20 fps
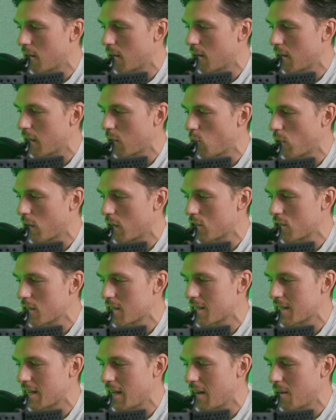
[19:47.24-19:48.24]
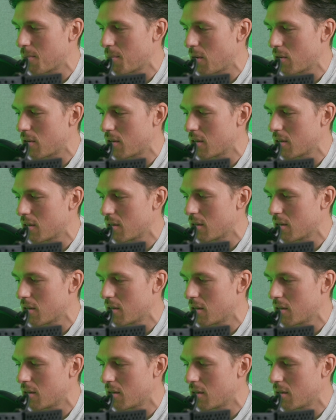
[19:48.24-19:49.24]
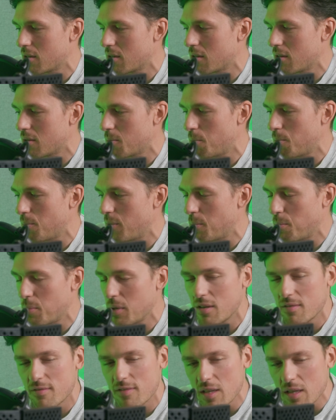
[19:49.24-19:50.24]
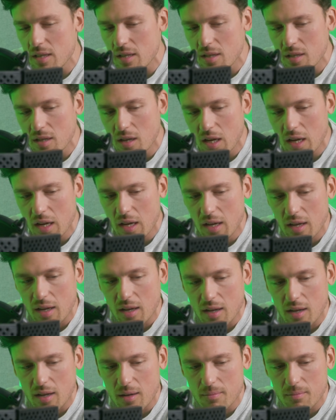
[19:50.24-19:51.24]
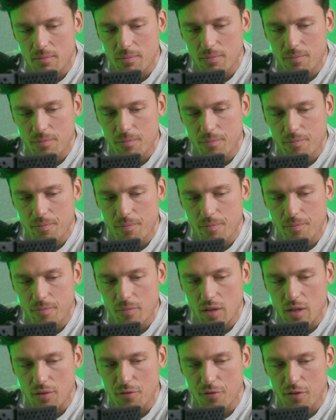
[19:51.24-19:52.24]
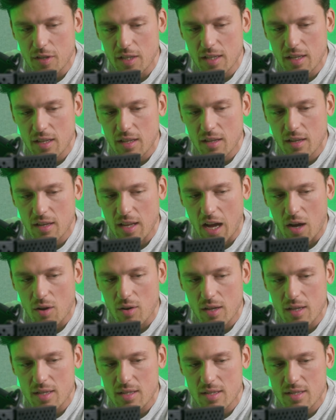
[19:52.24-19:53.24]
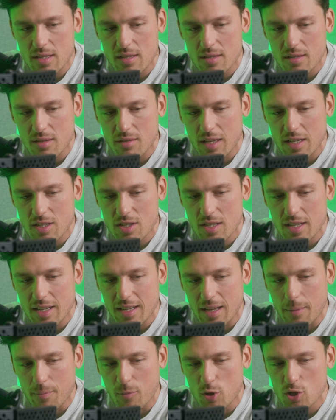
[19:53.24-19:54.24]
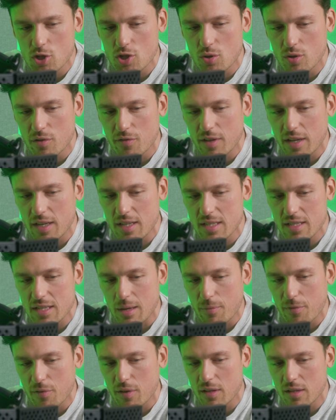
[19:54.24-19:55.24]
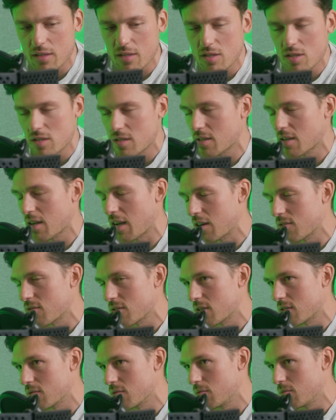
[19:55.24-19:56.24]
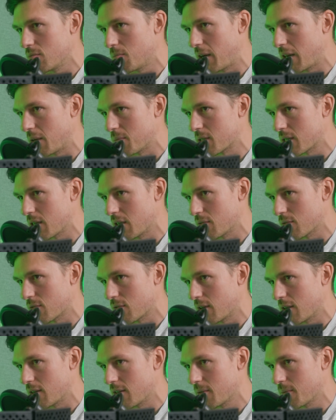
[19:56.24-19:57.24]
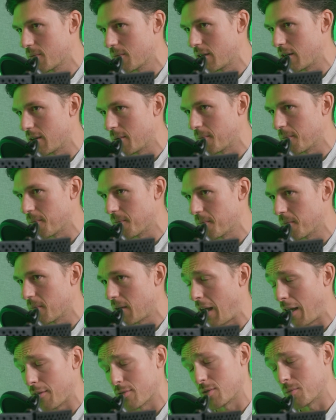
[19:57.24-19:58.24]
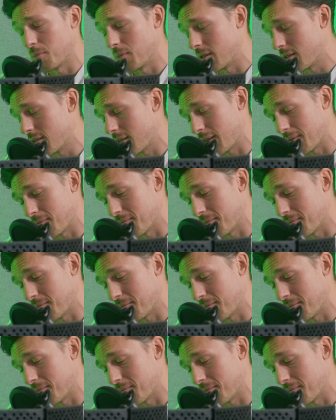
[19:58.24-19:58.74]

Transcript: like what I just said about the PV feed in and how that is legislated. I'm not sure if that is something that just countries do by themselves, right? I have to admit,